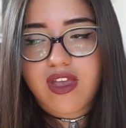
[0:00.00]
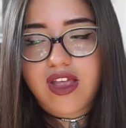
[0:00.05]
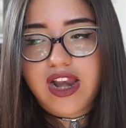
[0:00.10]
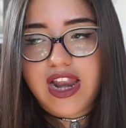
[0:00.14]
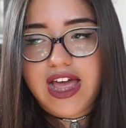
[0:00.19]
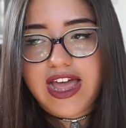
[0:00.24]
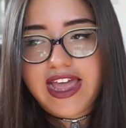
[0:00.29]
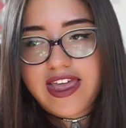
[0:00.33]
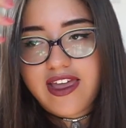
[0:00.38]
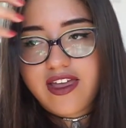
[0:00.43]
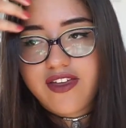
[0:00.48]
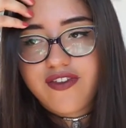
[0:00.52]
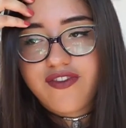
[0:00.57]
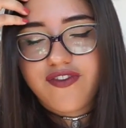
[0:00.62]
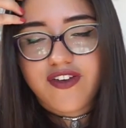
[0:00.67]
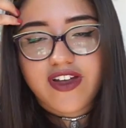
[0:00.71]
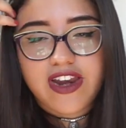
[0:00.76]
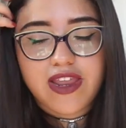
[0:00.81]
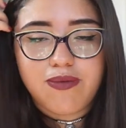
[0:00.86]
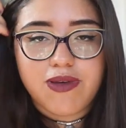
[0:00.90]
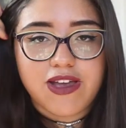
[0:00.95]
like
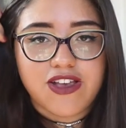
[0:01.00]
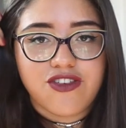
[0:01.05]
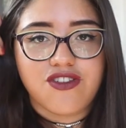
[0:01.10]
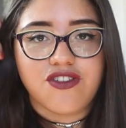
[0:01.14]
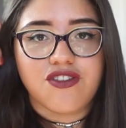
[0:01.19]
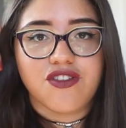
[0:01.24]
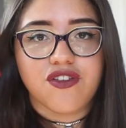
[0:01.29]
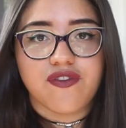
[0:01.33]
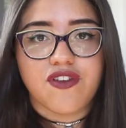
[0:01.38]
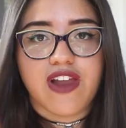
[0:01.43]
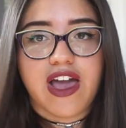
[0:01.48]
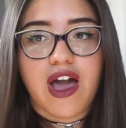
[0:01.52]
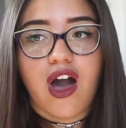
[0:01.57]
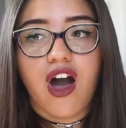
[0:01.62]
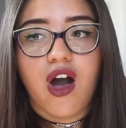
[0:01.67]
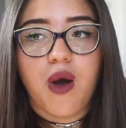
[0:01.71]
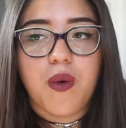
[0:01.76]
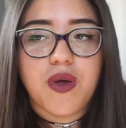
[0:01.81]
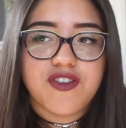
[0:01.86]
funny pictures of like, oh,